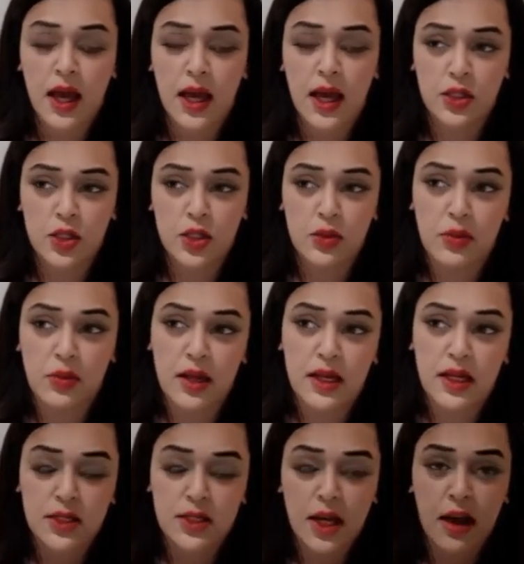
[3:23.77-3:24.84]
and you may
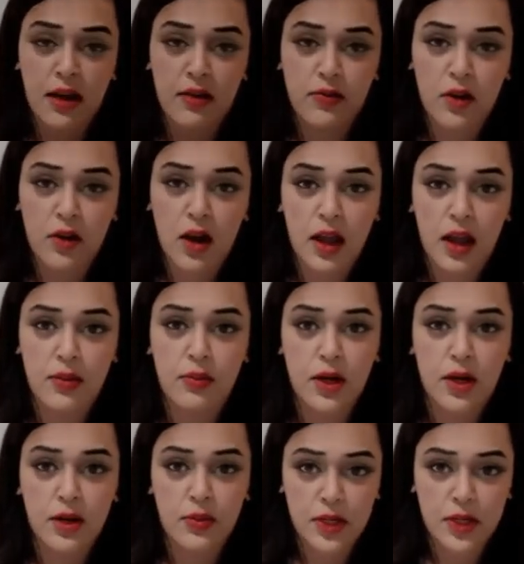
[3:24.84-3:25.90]
need to have client
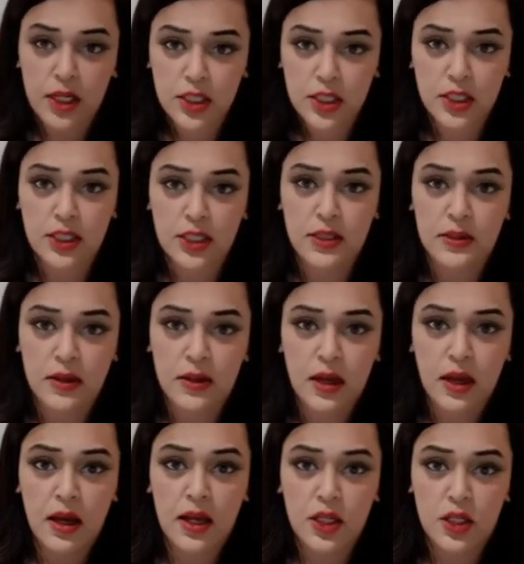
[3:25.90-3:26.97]
money protection
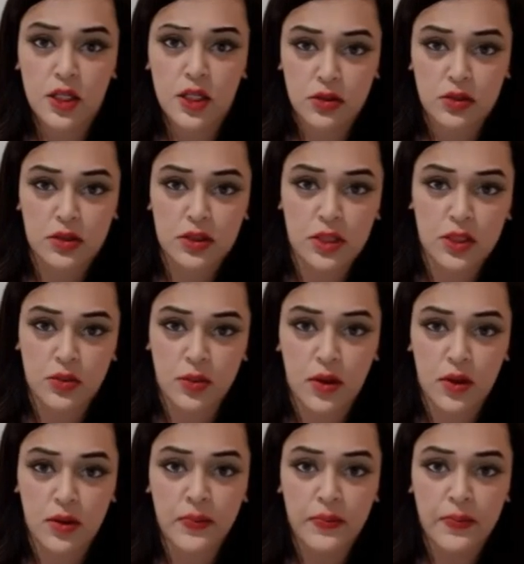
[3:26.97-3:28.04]
insurance as
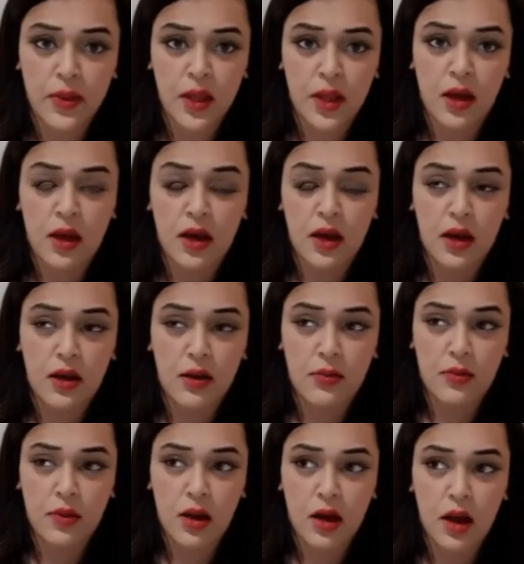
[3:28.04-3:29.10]
well.
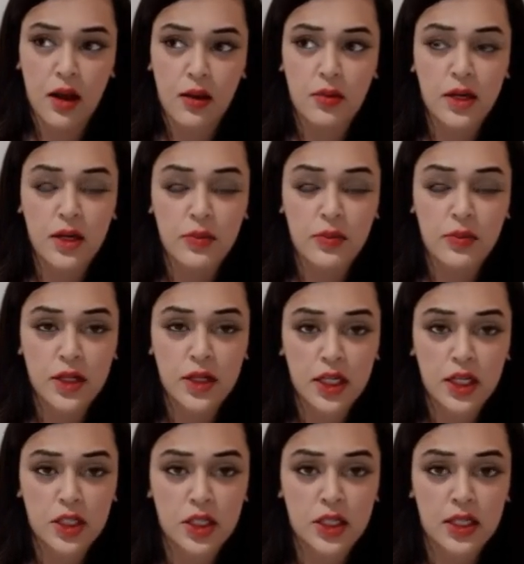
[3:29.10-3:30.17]
A client money
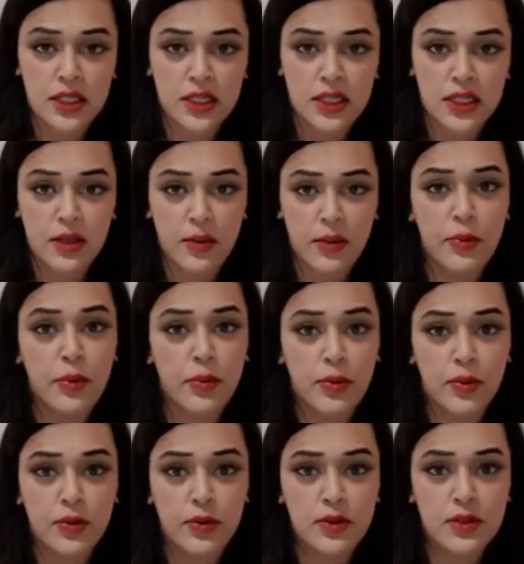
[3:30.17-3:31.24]
protection is a separate
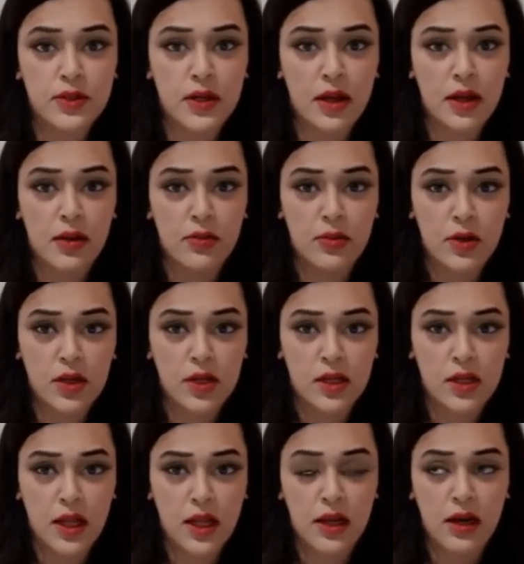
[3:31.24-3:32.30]
board. You
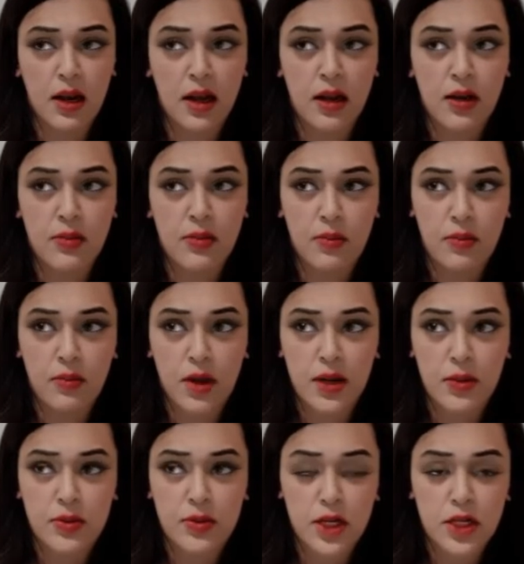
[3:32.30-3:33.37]
can get client
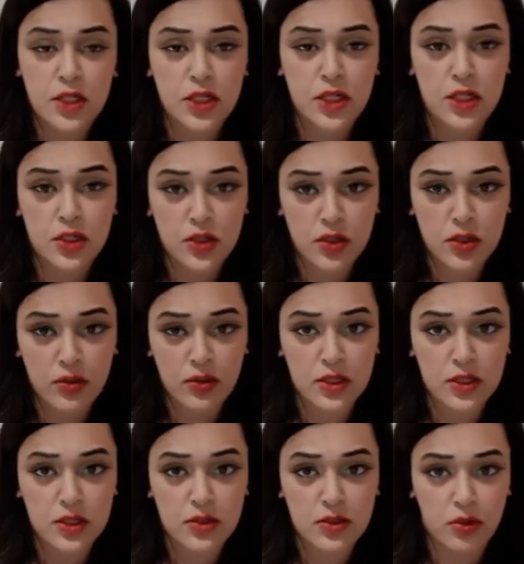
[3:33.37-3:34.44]
money protection
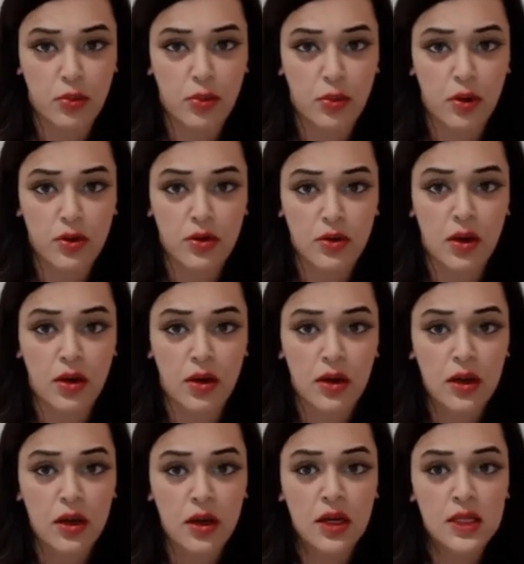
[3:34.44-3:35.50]
insurance through a broker.
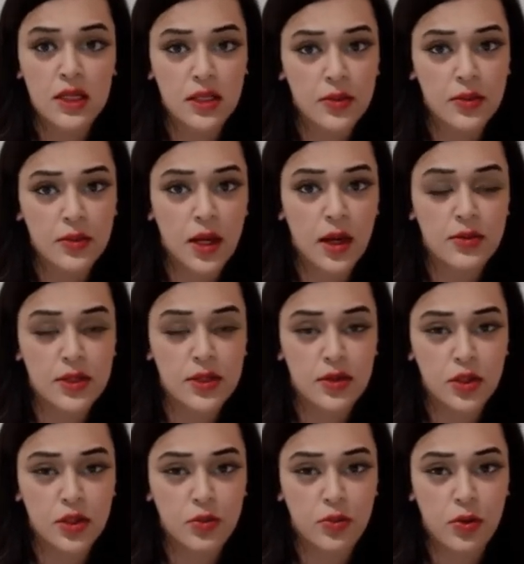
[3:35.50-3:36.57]
Sometimes
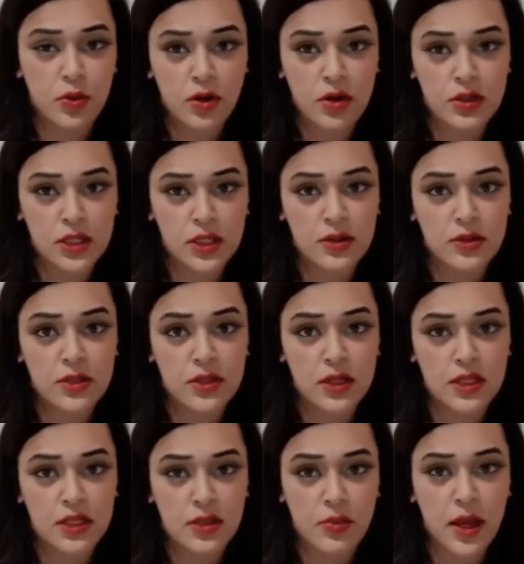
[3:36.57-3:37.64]
they do broker
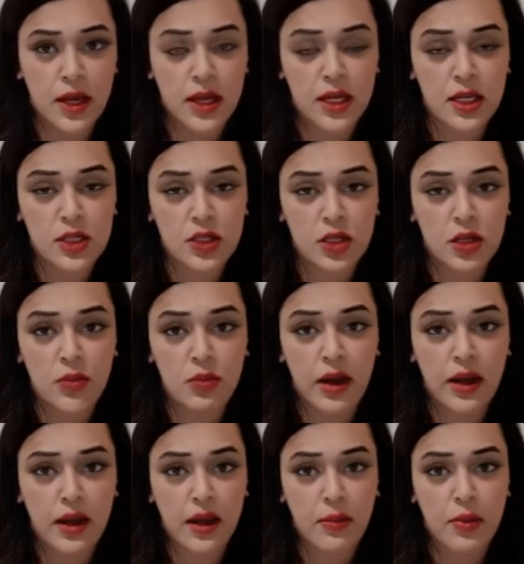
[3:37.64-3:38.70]
deals as a package, so you
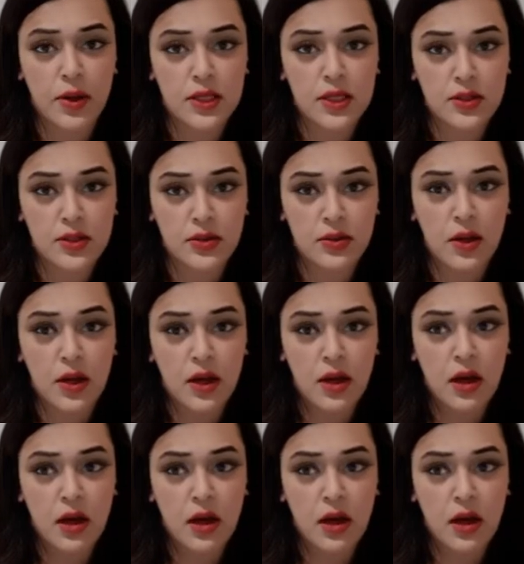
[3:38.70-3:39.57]
might get personal